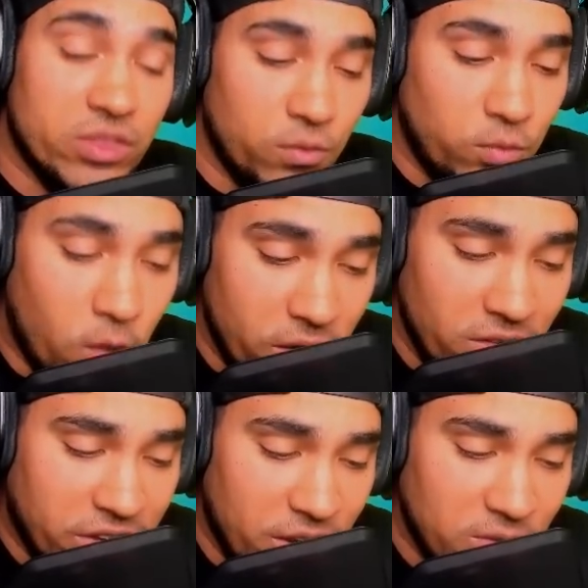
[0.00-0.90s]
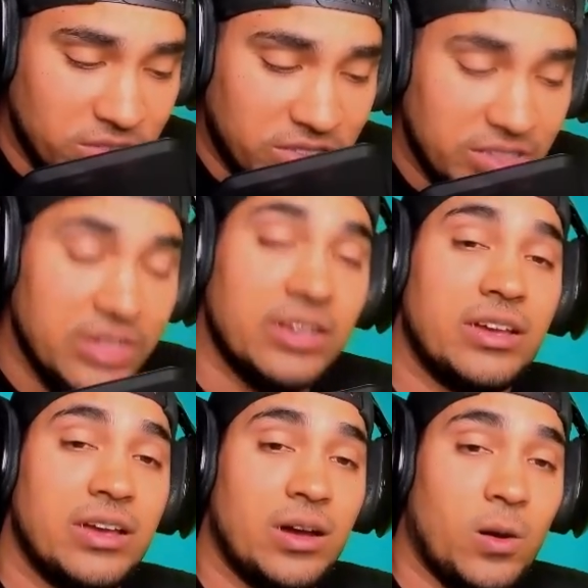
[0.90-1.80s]
the Royal Ghost
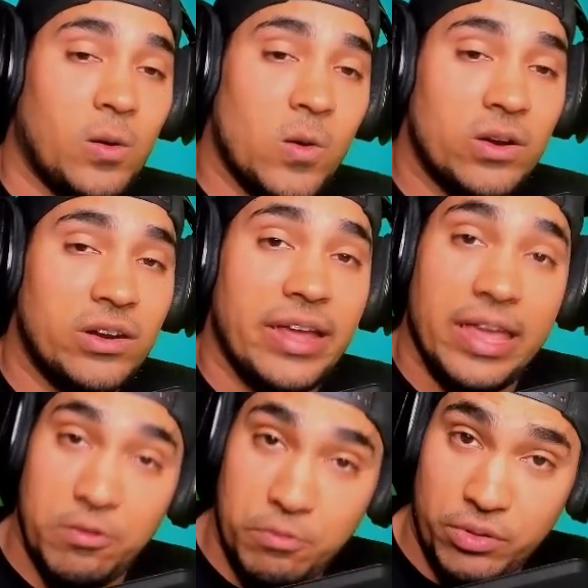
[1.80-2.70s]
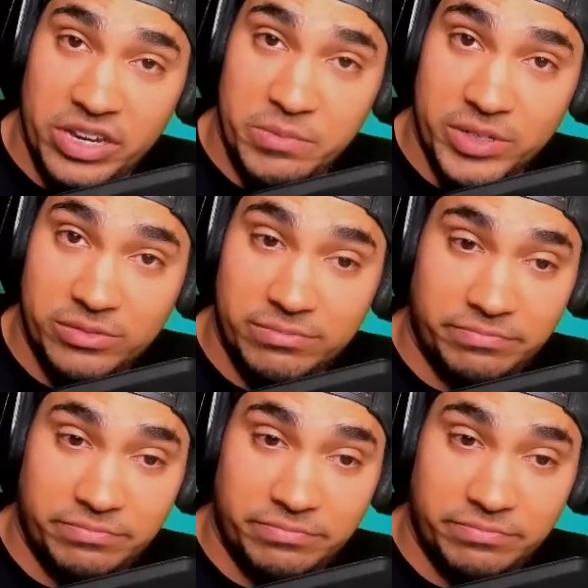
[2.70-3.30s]
or El Primo?